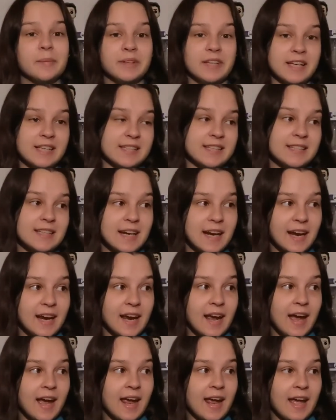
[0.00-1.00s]

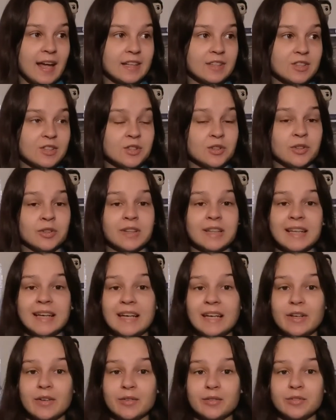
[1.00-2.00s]
Yesterday I had to
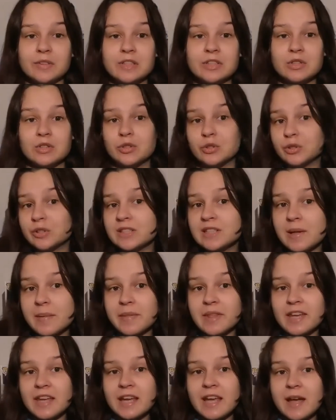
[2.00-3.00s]
leave to do
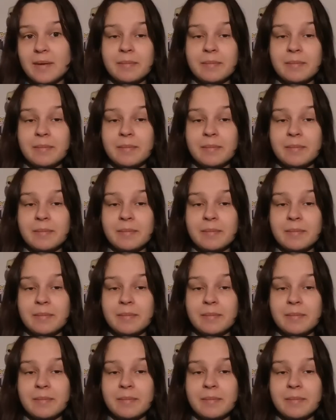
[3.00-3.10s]
something,